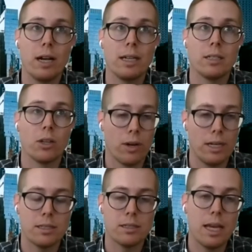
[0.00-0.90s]
is a
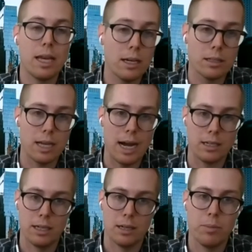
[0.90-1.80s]
great sales
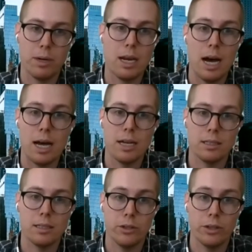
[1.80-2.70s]
tactic, but not
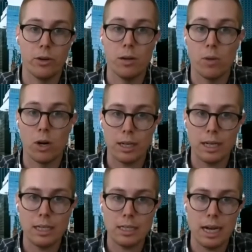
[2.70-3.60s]
necessarily a great
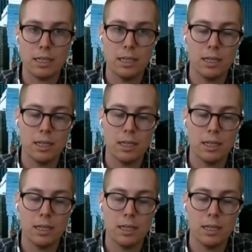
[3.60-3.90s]
marketing tactic.